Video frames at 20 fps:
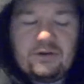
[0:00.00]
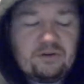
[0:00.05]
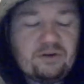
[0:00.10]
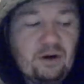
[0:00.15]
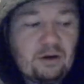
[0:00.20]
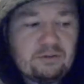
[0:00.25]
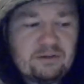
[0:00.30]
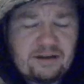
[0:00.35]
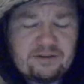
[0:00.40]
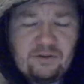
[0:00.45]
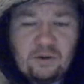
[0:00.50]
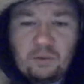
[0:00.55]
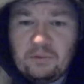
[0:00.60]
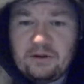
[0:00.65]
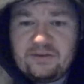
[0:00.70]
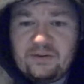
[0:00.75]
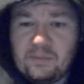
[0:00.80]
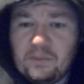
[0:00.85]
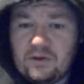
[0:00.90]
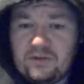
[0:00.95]
So let's not
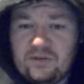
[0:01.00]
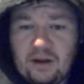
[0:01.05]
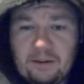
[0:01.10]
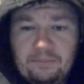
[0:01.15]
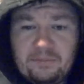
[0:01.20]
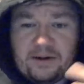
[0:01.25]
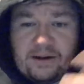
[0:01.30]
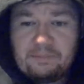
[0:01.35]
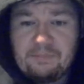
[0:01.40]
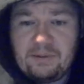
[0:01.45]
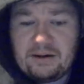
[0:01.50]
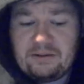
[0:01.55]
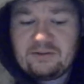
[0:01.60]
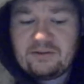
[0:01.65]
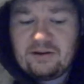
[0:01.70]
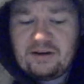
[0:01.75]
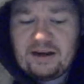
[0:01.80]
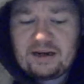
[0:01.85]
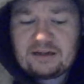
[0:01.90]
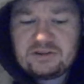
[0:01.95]
waste more time. Get back
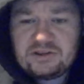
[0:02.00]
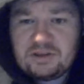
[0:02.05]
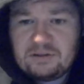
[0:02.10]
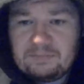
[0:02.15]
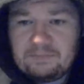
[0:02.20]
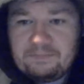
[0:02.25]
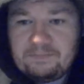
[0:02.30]
to the action.